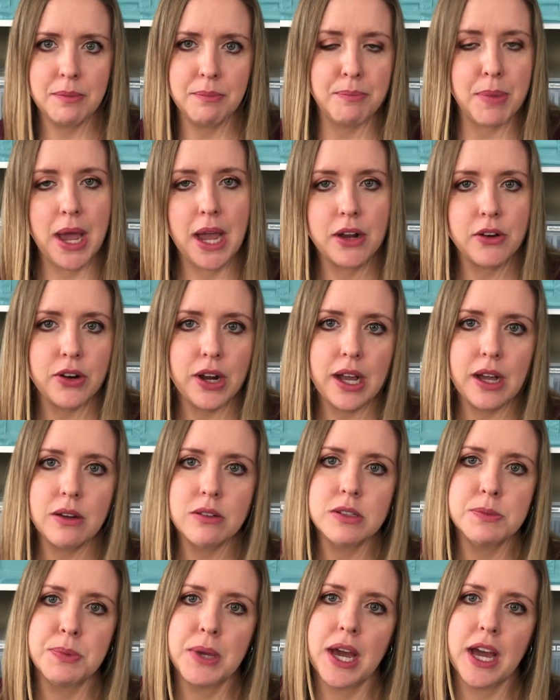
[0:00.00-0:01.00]

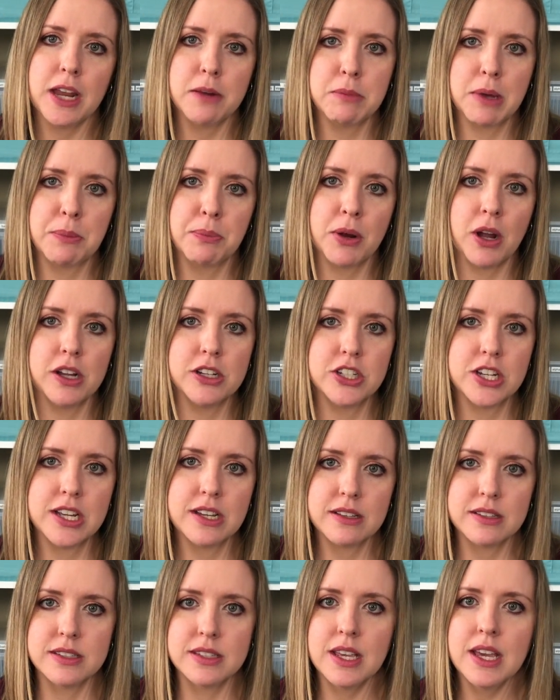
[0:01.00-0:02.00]
background behind my
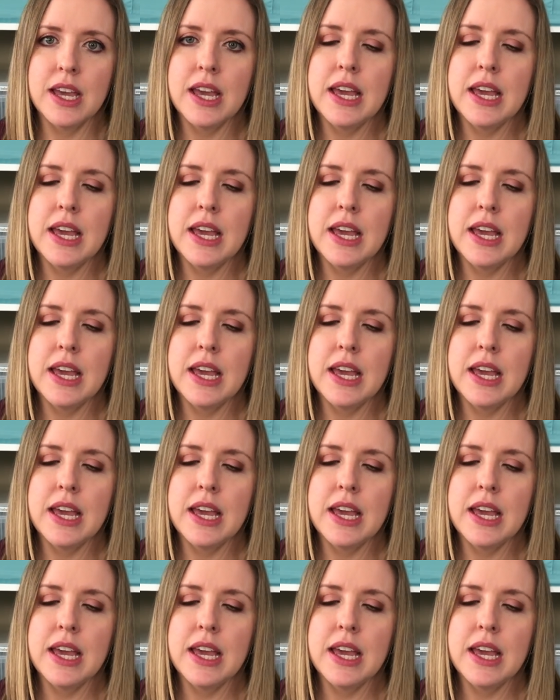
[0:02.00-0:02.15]
projects,